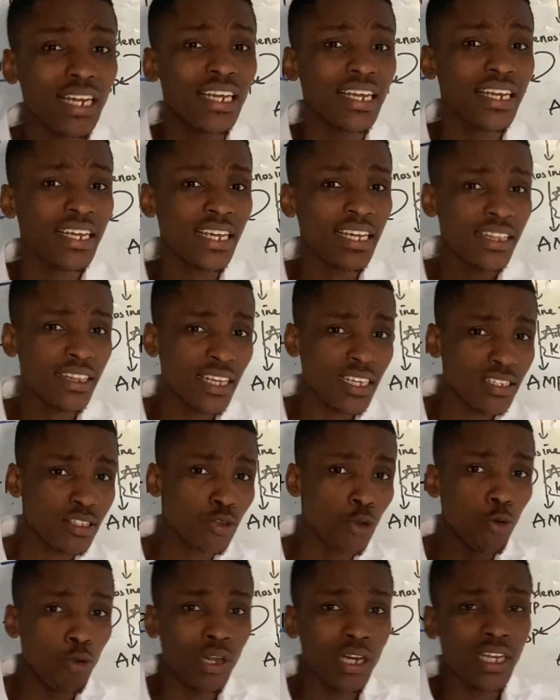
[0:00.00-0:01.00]
are the key things
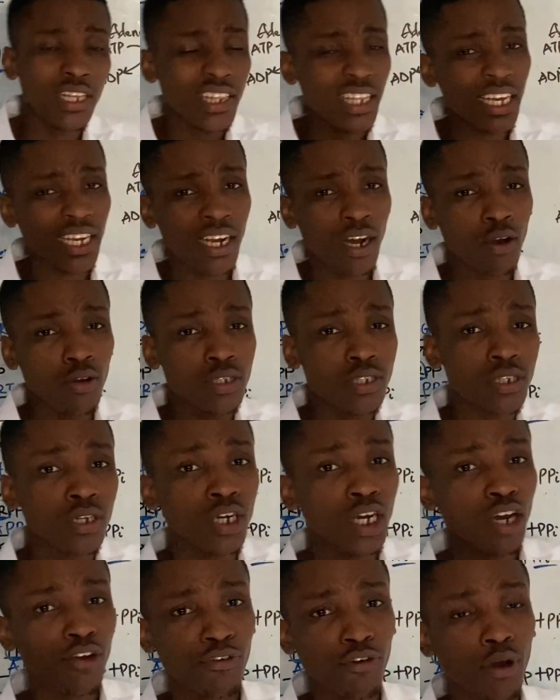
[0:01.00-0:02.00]
to really take out
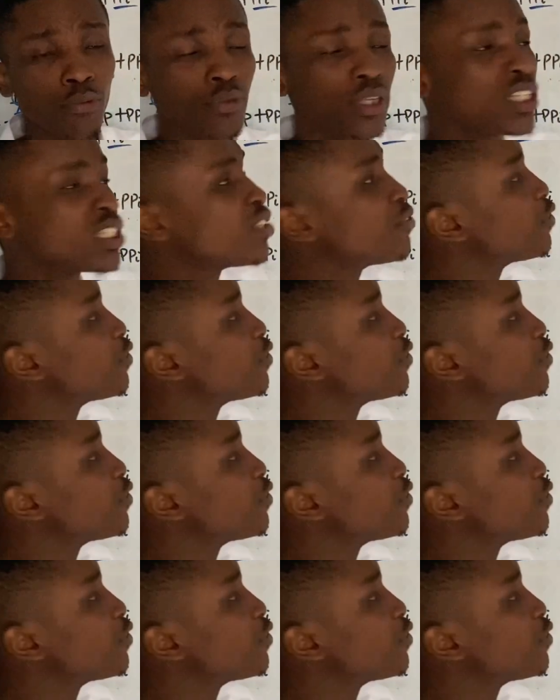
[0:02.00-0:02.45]
from this